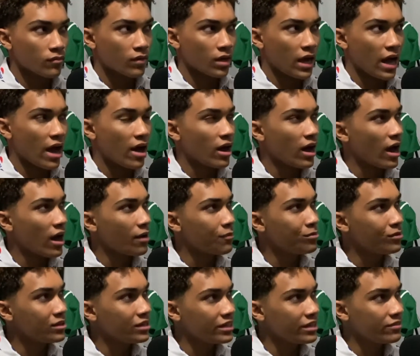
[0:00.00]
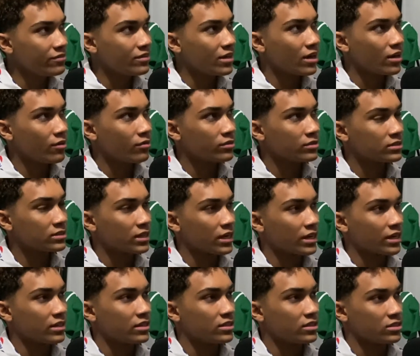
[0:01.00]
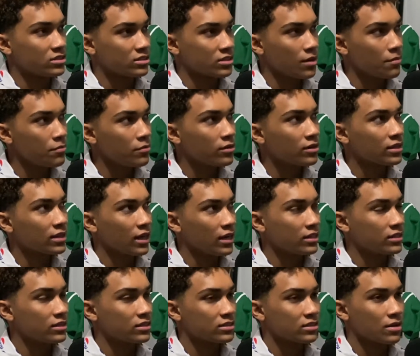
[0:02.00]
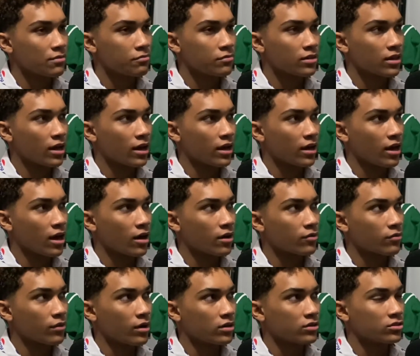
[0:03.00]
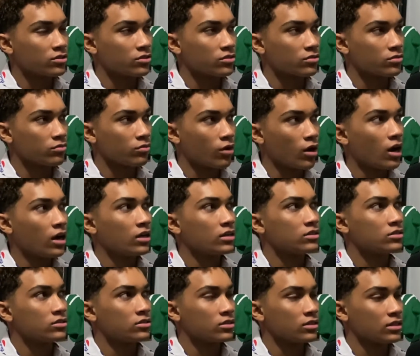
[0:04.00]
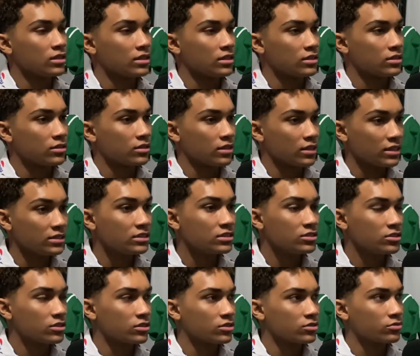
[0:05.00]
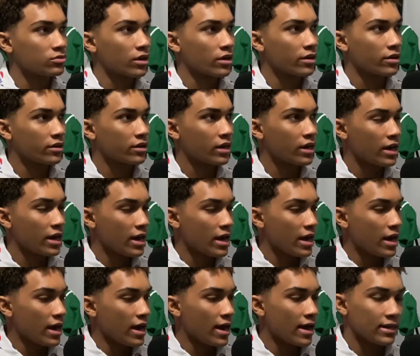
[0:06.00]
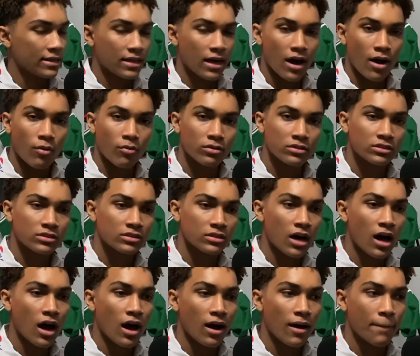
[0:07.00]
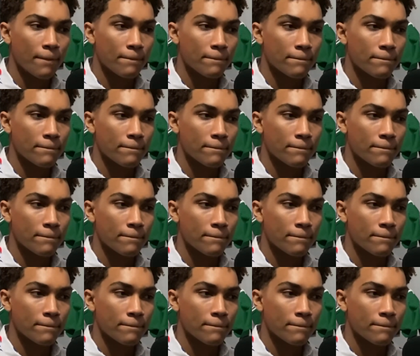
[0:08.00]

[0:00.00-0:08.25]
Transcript: I believe that it was like in December, late December, that I got around to watch, to listen to this record, and I was not